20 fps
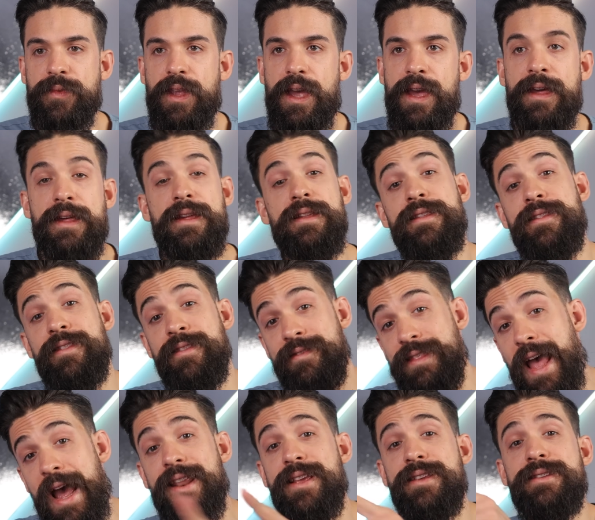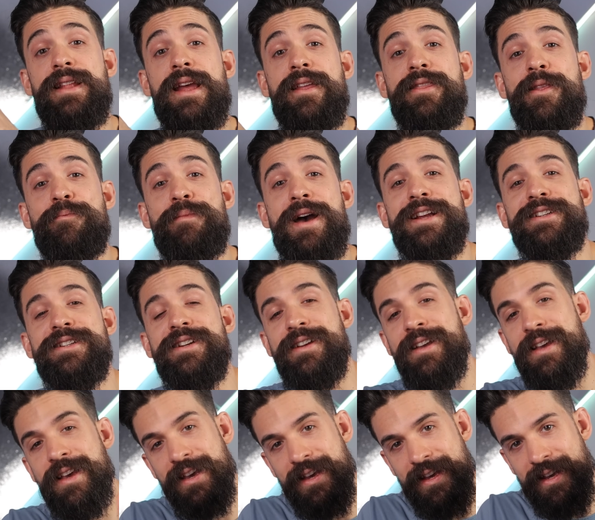And that is then the
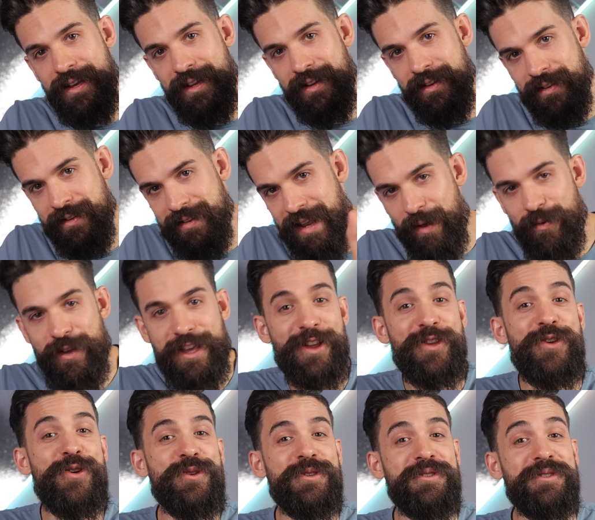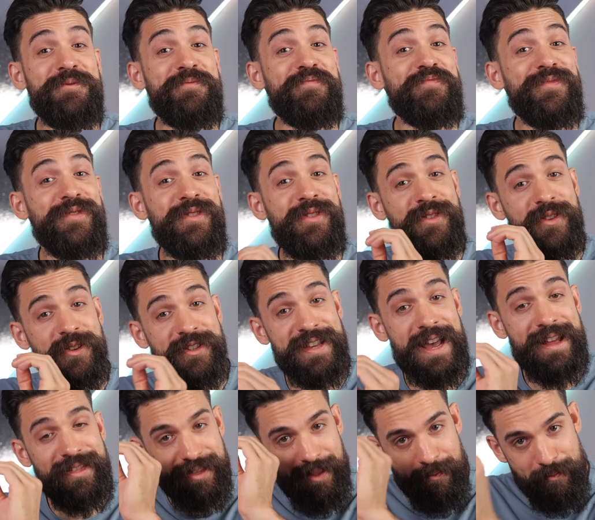measure that we can use to
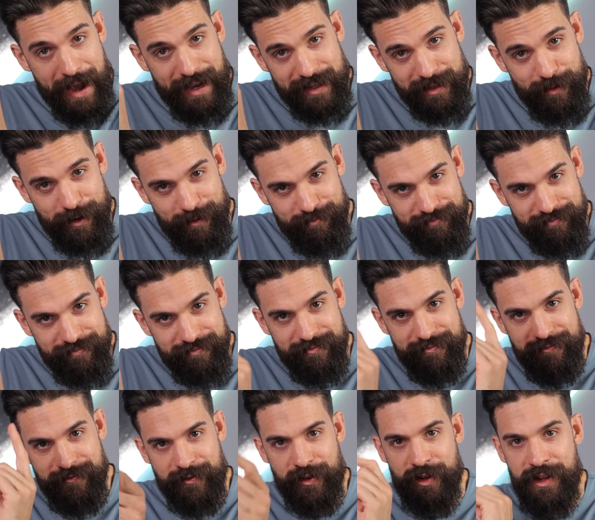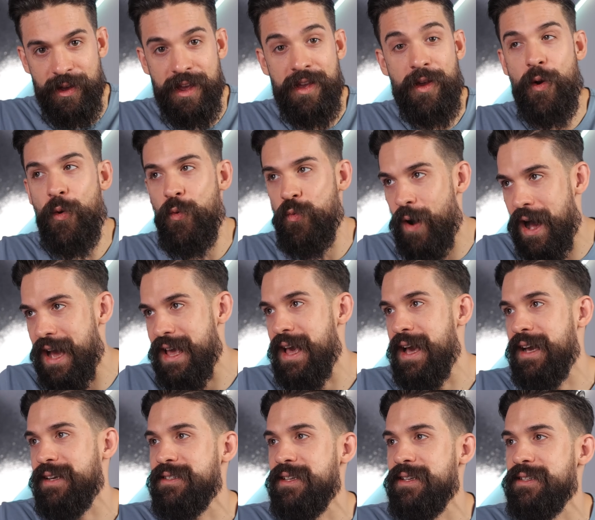set the maximum for the
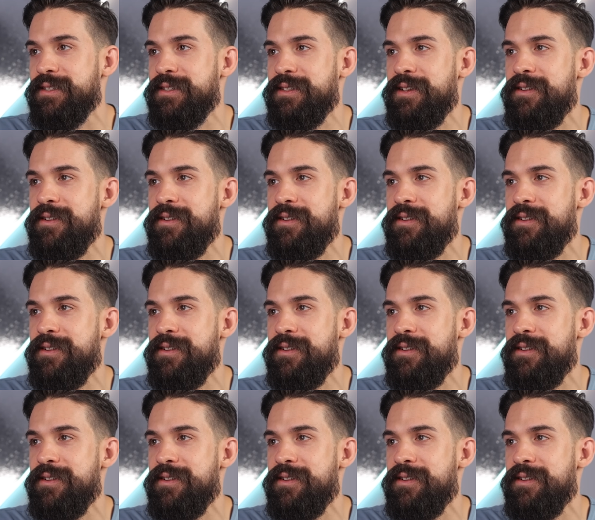y-axis.